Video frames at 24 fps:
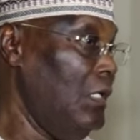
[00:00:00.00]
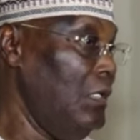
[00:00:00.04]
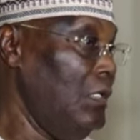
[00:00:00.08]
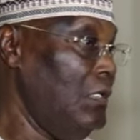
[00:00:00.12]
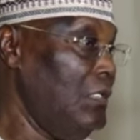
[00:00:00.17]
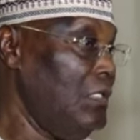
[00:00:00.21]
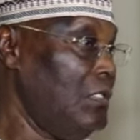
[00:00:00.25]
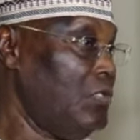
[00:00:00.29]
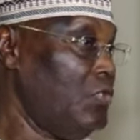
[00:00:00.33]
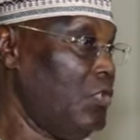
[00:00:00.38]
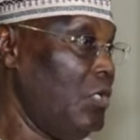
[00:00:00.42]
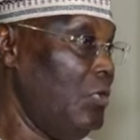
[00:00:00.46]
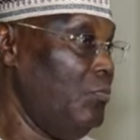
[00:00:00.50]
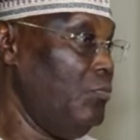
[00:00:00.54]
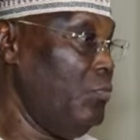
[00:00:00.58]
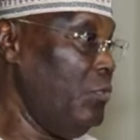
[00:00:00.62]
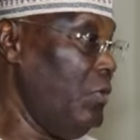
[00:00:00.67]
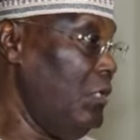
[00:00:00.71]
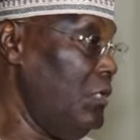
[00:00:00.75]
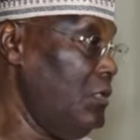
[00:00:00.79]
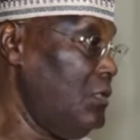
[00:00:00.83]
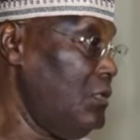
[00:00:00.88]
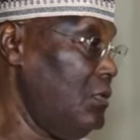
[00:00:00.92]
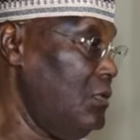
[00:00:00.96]
these
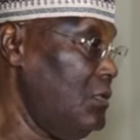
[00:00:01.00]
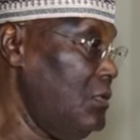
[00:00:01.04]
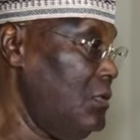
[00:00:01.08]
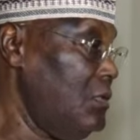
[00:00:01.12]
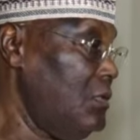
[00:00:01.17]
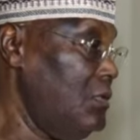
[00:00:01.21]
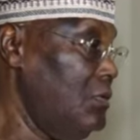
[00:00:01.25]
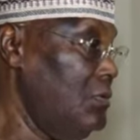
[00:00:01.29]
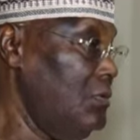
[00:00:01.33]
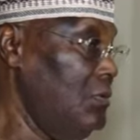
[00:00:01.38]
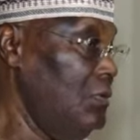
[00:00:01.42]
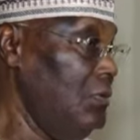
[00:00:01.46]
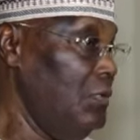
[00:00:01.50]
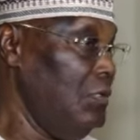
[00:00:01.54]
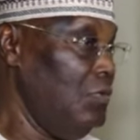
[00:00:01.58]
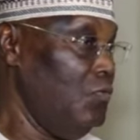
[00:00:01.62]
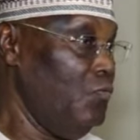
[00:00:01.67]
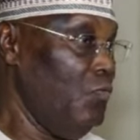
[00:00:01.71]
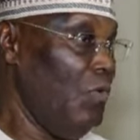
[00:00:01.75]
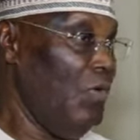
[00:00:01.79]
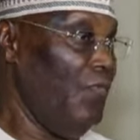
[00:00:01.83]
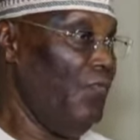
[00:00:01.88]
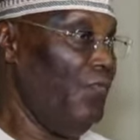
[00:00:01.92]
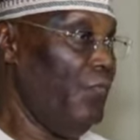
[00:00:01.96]
tribulations
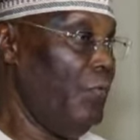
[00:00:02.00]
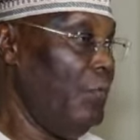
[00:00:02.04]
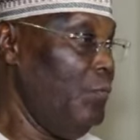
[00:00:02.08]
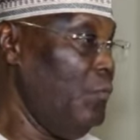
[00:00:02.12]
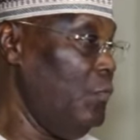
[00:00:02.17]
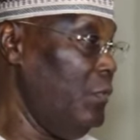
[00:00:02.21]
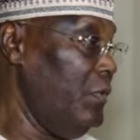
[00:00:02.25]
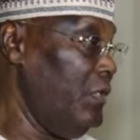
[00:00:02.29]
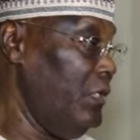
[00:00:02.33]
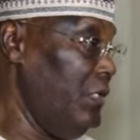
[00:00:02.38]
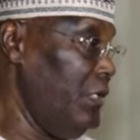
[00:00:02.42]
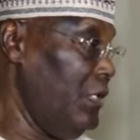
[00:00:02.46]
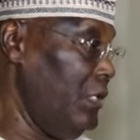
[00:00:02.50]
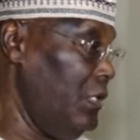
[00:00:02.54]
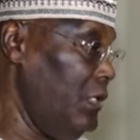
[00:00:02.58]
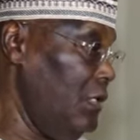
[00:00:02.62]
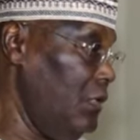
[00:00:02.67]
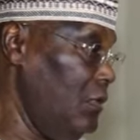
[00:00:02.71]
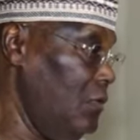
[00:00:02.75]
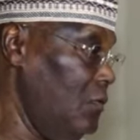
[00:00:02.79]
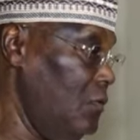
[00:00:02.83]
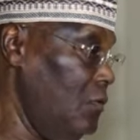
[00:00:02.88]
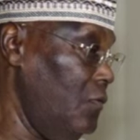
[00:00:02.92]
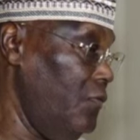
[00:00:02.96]
in one form or the
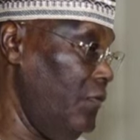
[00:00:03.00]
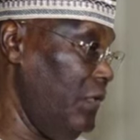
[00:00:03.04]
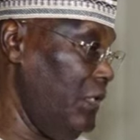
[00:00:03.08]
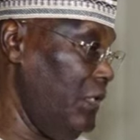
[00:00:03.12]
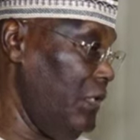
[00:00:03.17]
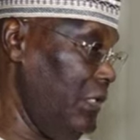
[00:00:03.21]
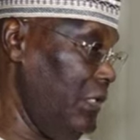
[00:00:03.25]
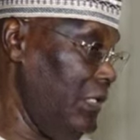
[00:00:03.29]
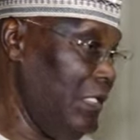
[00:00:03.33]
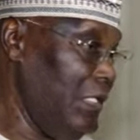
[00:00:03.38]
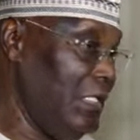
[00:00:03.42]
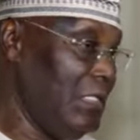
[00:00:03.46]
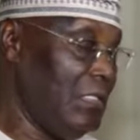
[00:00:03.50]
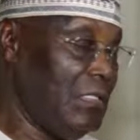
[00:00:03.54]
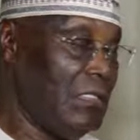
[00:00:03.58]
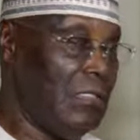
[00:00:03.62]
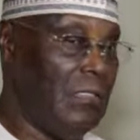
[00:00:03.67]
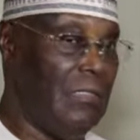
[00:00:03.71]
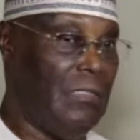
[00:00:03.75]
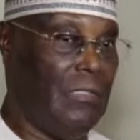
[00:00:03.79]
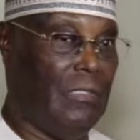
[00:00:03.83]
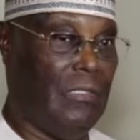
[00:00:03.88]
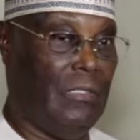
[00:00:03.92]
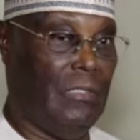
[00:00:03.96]
other over the years,
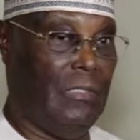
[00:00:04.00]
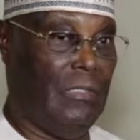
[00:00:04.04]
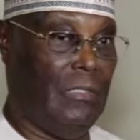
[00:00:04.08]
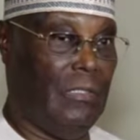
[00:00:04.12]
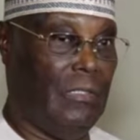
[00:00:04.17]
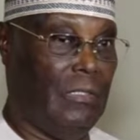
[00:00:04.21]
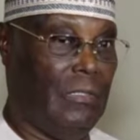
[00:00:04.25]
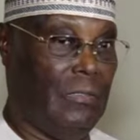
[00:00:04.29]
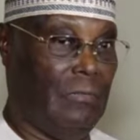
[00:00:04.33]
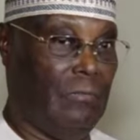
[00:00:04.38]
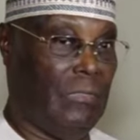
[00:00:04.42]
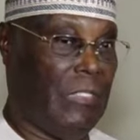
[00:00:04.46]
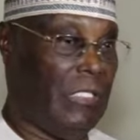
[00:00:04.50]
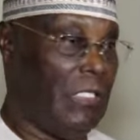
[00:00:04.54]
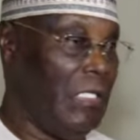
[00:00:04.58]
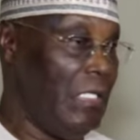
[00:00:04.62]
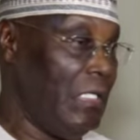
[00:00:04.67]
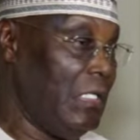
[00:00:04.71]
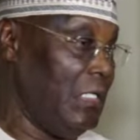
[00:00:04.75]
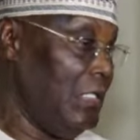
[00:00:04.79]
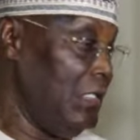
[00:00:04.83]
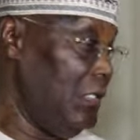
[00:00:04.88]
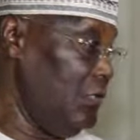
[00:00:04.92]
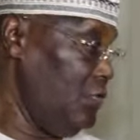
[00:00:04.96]
but I
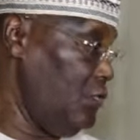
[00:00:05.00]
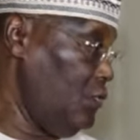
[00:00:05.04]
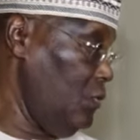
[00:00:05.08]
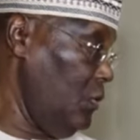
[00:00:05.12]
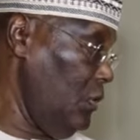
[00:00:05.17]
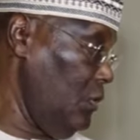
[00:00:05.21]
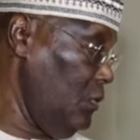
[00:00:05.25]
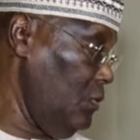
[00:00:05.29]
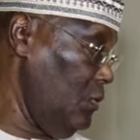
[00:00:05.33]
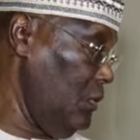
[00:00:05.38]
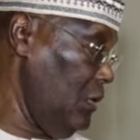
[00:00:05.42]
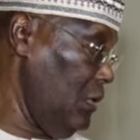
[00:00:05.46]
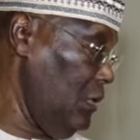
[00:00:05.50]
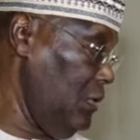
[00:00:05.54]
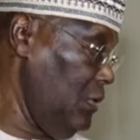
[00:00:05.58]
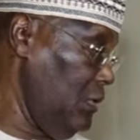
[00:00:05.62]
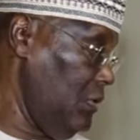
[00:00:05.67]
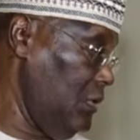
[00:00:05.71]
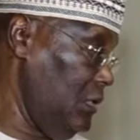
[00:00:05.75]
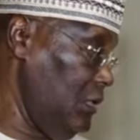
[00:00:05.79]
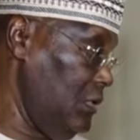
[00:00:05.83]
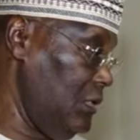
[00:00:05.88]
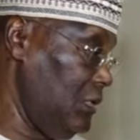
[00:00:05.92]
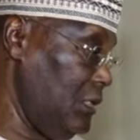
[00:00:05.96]
can assure you that
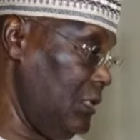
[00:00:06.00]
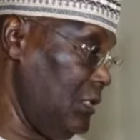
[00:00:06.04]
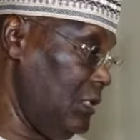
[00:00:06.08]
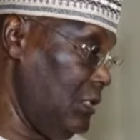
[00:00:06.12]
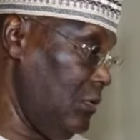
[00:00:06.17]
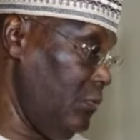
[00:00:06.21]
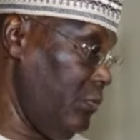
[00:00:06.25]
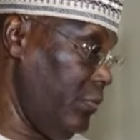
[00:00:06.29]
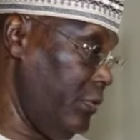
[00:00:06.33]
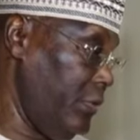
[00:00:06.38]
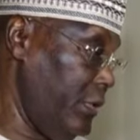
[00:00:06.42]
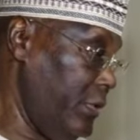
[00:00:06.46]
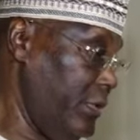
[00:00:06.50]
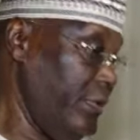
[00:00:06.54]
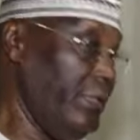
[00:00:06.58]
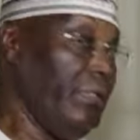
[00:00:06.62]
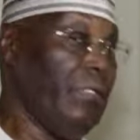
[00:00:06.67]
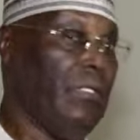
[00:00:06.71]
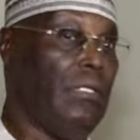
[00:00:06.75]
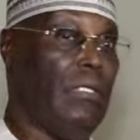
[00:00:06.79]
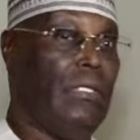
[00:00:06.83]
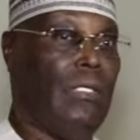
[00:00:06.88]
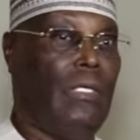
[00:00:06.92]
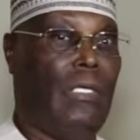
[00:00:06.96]
it is a temporary
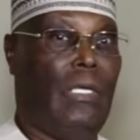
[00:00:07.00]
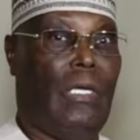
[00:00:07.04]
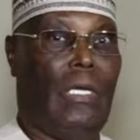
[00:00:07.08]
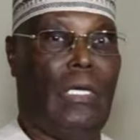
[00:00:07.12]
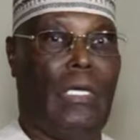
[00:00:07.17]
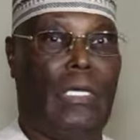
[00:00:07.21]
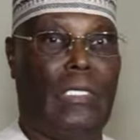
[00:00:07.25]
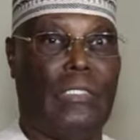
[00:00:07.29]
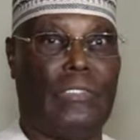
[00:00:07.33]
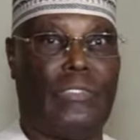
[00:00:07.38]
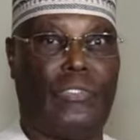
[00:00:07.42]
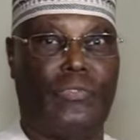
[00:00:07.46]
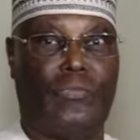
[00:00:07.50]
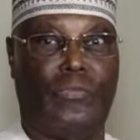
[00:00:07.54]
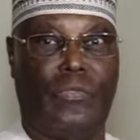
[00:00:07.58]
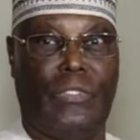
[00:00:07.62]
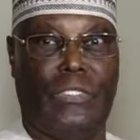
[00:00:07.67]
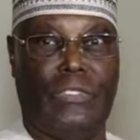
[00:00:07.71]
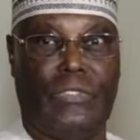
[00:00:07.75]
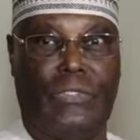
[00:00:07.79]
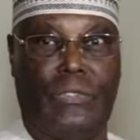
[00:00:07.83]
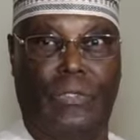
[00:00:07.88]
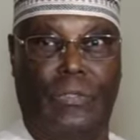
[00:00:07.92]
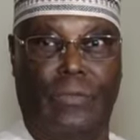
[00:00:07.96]

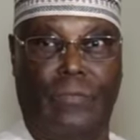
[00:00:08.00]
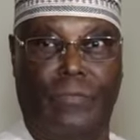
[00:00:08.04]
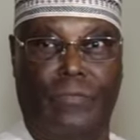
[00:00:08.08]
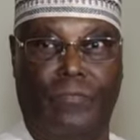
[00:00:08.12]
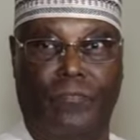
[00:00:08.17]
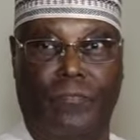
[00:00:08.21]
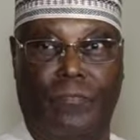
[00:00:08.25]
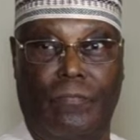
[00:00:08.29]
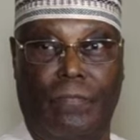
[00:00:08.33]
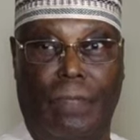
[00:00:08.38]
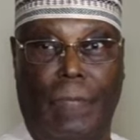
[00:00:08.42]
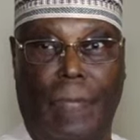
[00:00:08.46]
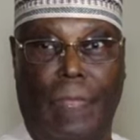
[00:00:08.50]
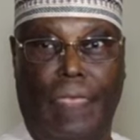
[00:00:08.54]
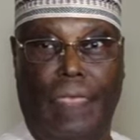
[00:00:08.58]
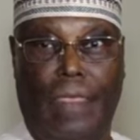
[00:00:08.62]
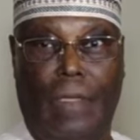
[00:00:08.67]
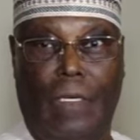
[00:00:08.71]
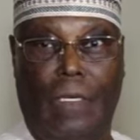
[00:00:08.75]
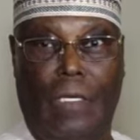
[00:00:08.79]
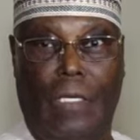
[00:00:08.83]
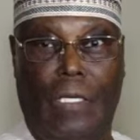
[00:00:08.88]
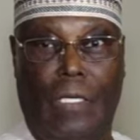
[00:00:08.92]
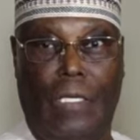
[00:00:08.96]
situation.
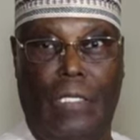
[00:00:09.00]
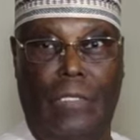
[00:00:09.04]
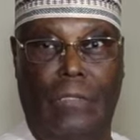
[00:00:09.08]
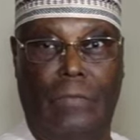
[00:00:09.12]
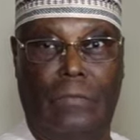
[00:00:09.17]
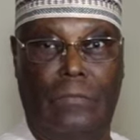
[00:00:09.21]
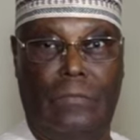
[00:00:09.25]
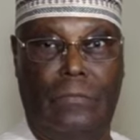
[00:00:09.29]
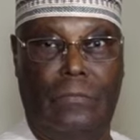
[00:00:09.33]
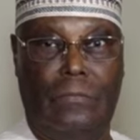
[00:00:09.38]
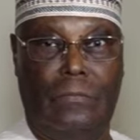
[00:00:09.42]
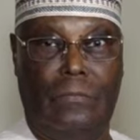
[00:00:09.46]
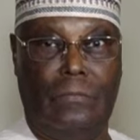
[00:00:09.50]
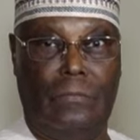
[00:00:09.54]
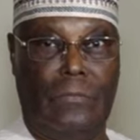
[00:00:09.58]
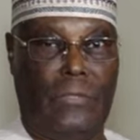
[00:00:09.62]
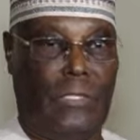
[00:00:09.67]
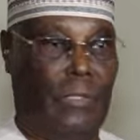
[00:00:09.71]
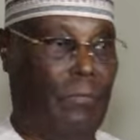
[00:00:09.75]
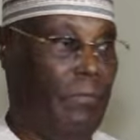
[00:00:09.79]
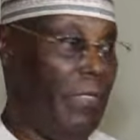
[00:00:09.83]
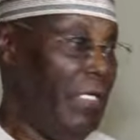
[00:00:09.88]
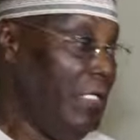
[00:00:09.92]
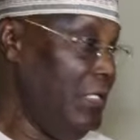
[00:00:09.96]
And
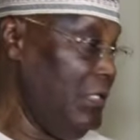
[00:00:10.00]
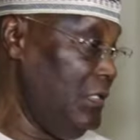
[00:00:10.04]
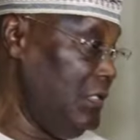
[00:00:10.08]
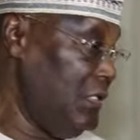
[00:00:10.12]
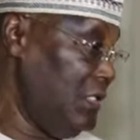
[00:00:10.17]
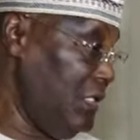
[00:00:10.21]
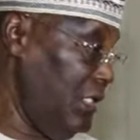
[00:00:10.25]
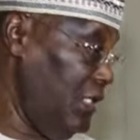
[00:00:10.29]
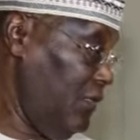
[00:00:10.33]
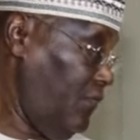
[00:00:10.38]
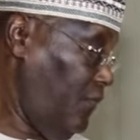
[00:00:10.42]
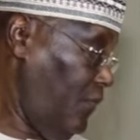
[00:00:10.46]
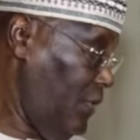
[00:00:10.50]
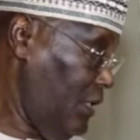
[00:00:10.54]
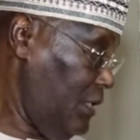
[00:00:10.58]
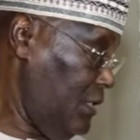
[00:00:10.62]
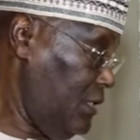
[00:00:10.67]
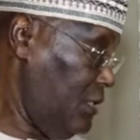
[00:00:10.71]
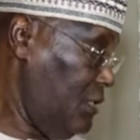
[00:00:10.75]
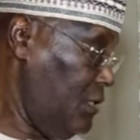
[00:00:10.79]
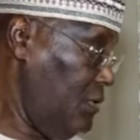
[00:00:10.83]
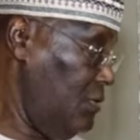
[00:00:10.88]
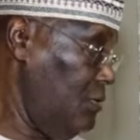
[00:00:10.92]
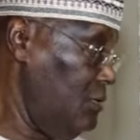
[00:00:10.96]
remain
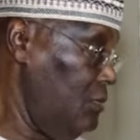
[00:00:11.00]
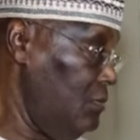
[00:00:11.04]
steadfast.